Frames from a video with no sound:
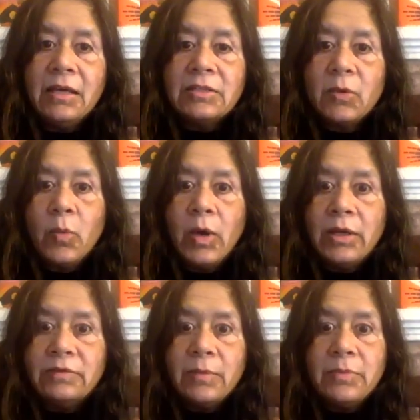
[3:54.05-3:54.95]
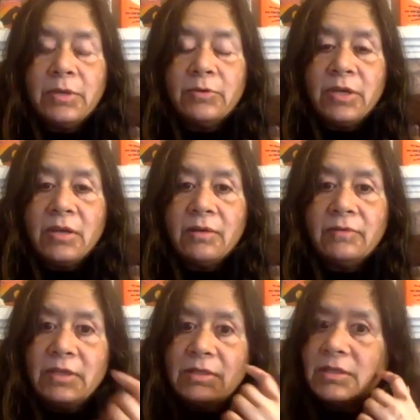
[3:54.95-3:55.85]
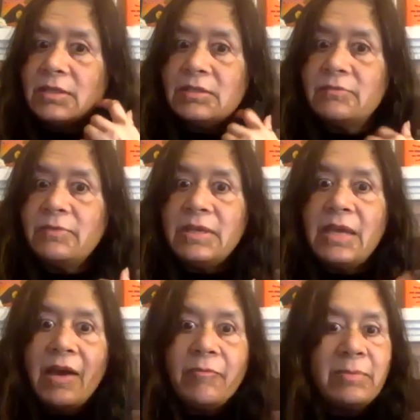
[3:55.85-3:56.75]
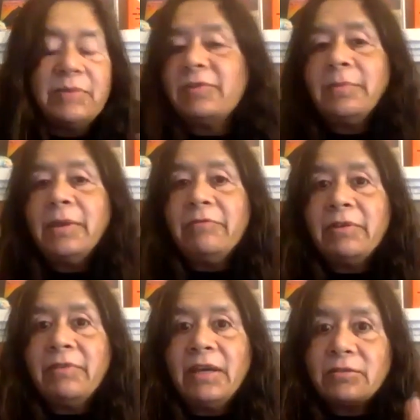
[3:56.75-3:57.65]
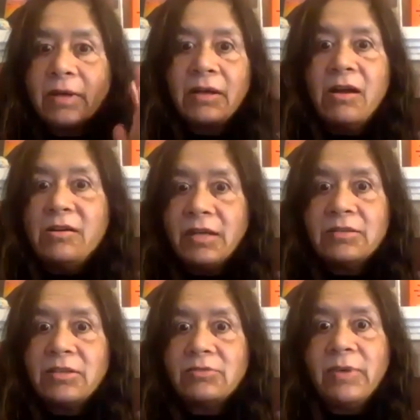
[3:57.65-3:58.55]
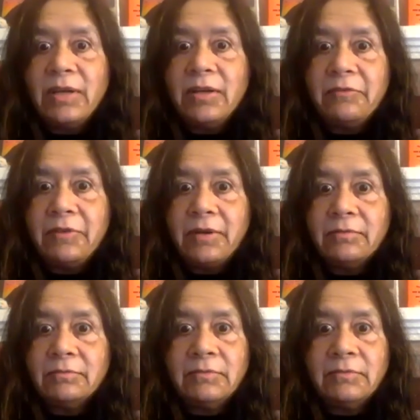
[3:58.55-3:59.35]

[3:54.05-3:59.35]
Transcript: So one of the beauty of this is we have people from everywhere. So our context is very different.